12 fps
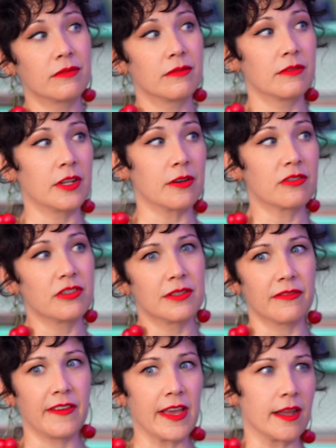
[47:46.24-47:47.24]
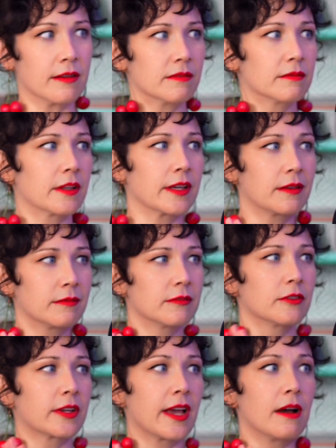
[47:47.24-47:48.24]
you know, she's a fan. Like,
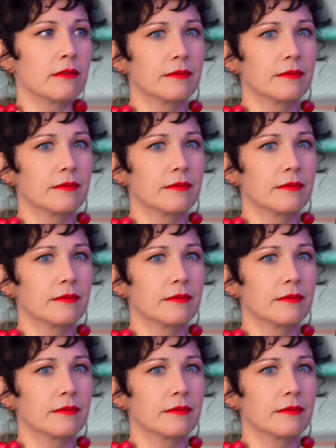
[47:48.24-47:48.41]
look out.